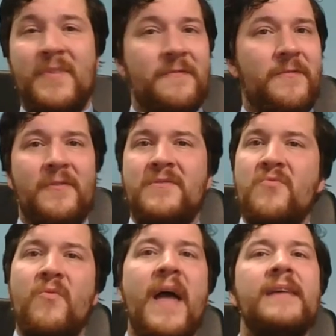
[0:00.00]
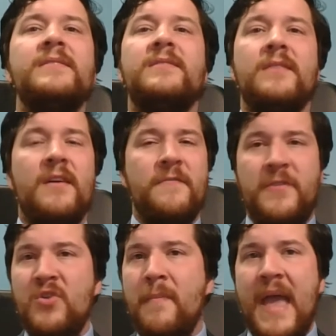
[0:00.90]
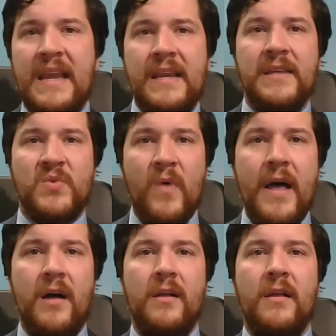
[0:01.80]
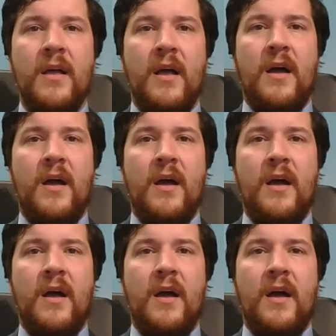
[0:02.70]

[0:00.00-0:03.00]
but for the rest of humanity as well.